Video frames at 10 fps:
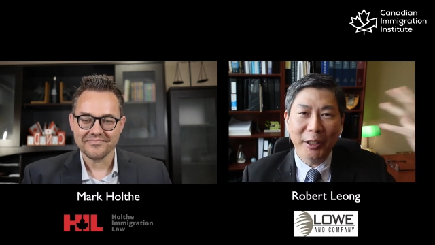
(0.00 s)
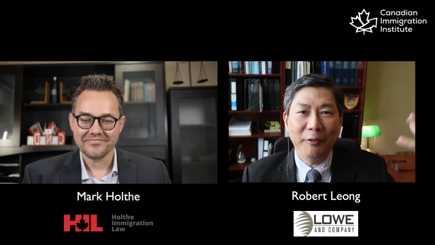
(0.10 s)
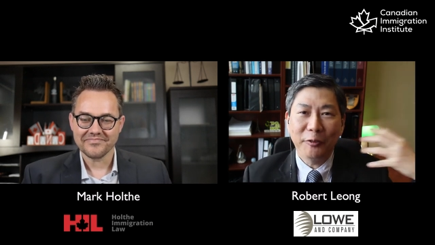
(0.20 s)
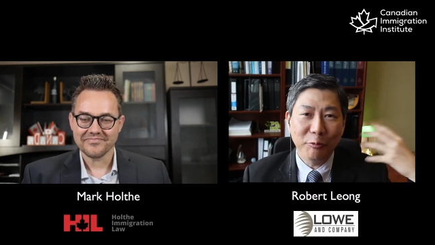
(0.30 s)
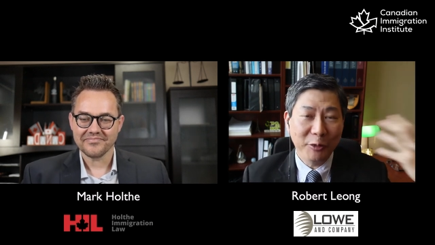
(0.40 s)

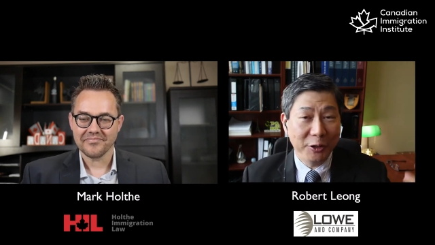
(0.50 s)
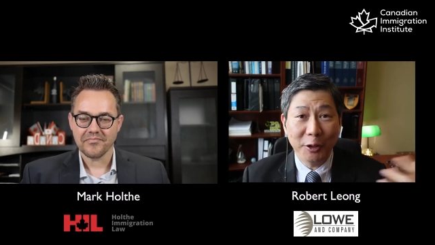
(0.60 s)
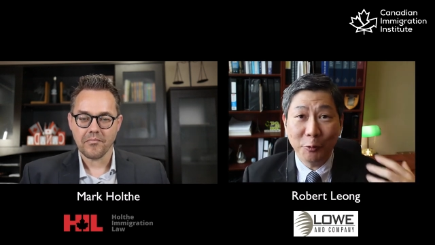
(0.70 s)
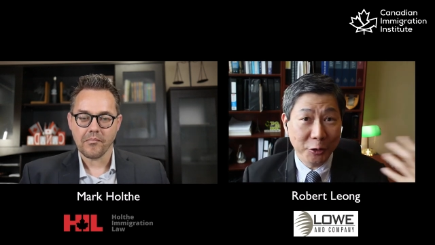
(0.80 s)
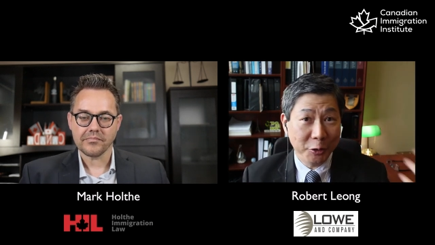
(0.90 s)

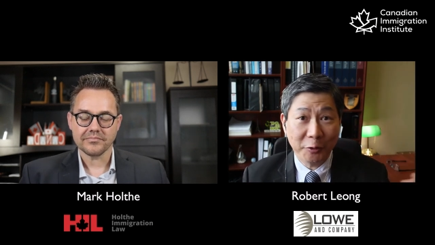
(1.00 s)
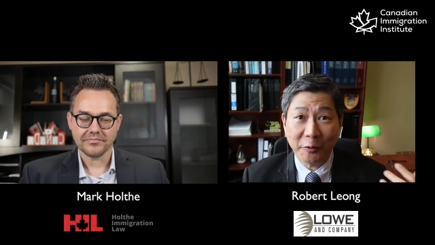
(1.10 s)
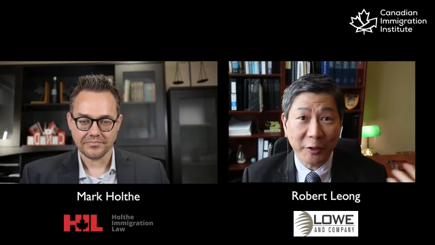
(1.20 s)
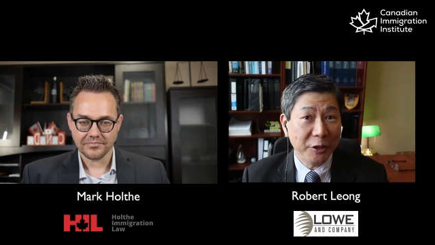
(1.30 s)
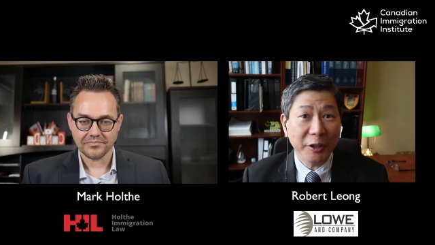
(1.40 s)
Speaker 1: information, which was
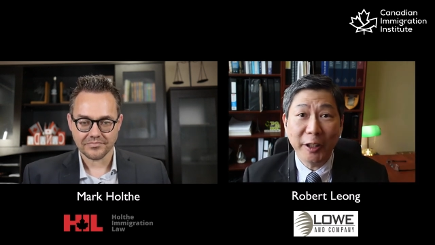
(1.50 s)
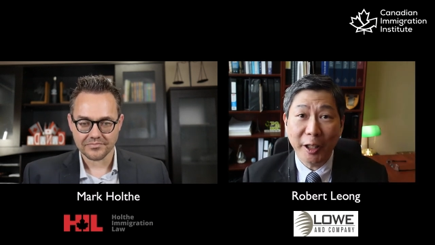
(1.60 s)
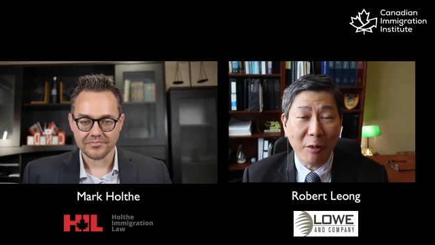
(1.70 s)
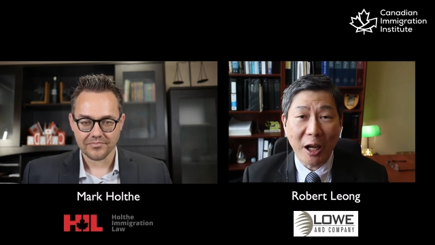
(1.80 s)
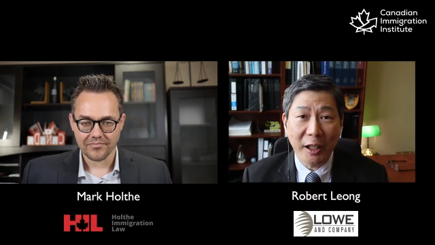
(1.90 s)
fresh in their
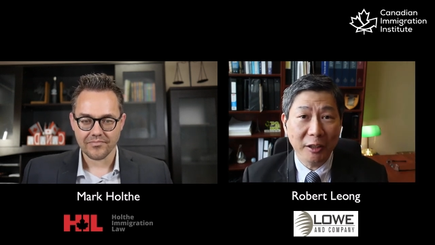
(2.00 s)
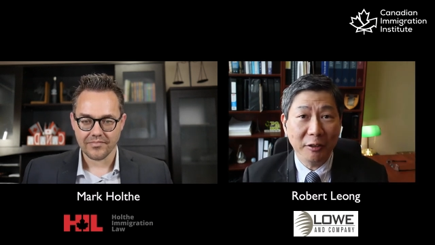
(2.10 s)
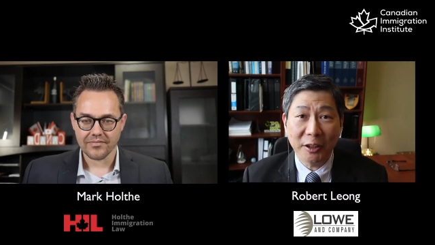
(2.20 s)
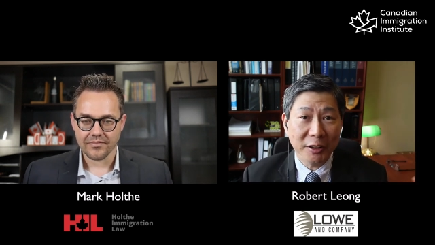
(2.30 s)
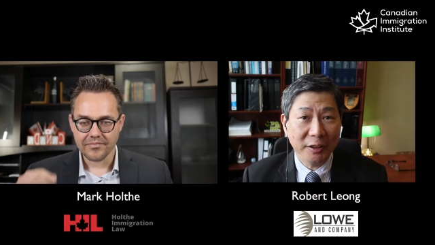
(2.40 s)
mind
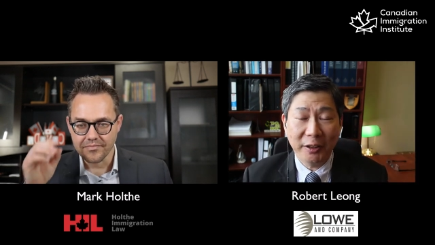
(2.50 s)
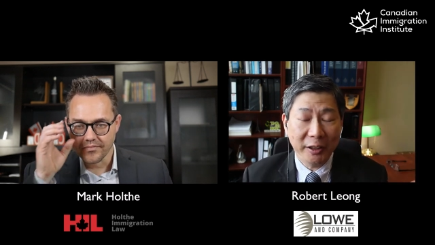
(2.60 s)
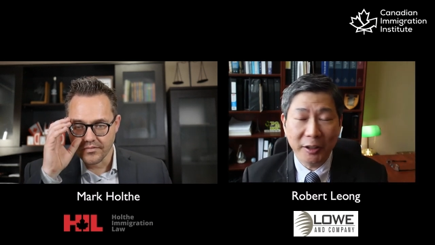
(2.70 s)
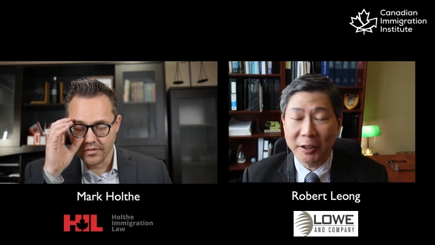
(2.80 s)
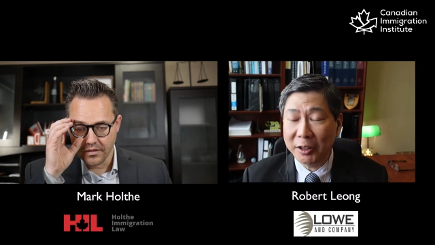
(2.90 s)
because they
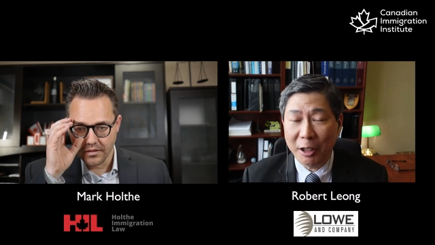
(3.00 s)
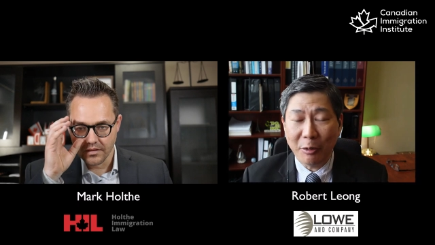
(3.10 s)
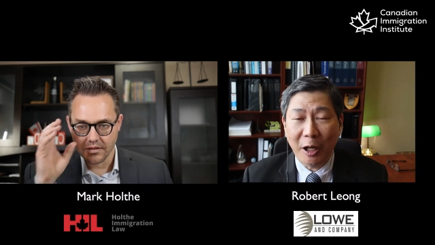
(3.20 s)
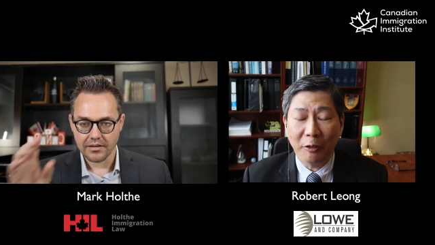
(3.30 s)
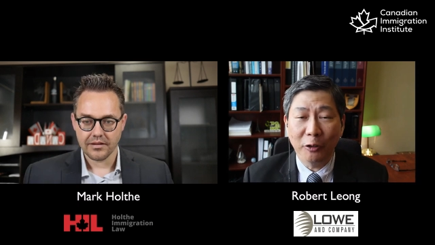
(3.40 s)
just came
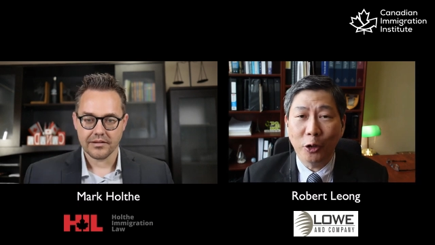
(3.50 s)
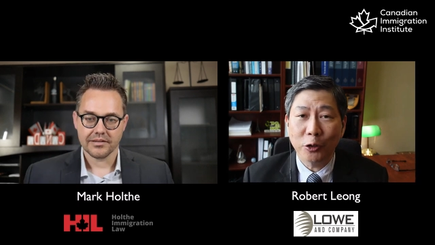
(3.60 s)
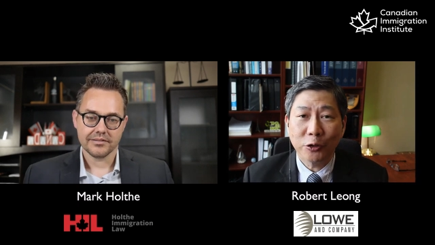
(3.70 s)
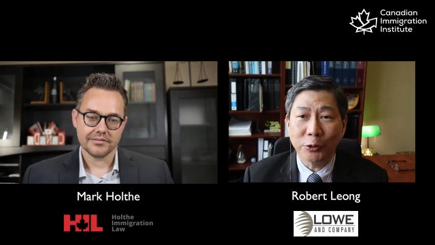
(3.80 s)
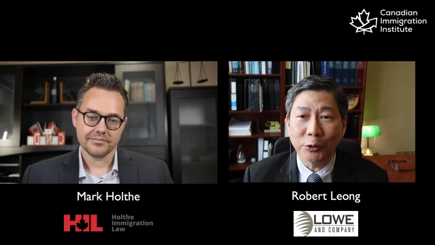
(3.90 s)
out of law
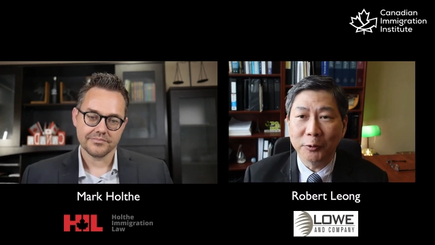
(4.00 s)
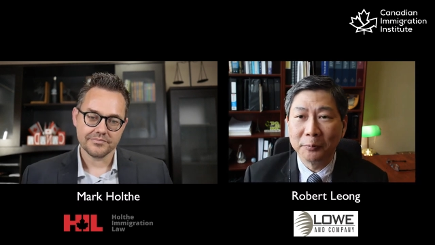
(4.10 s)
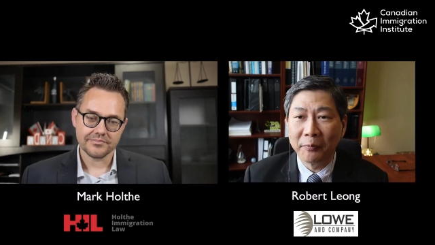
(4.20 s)
school.